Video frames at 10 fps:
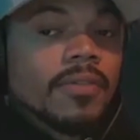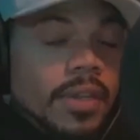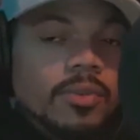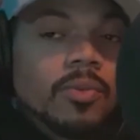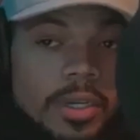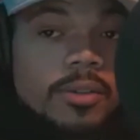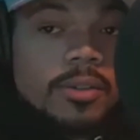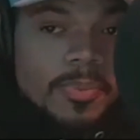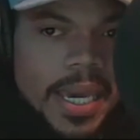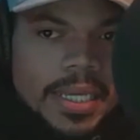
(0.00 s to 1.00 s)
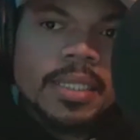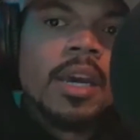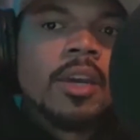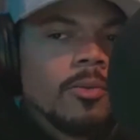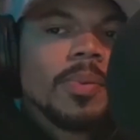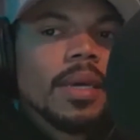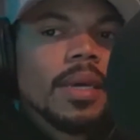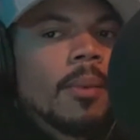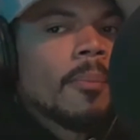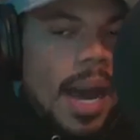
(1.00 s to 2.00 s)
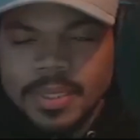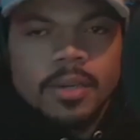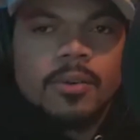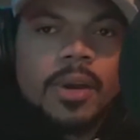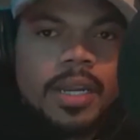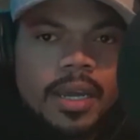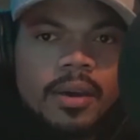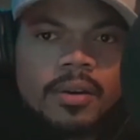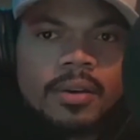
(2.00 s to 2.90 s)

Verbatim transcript: If this was real space, you'd be a popsicle right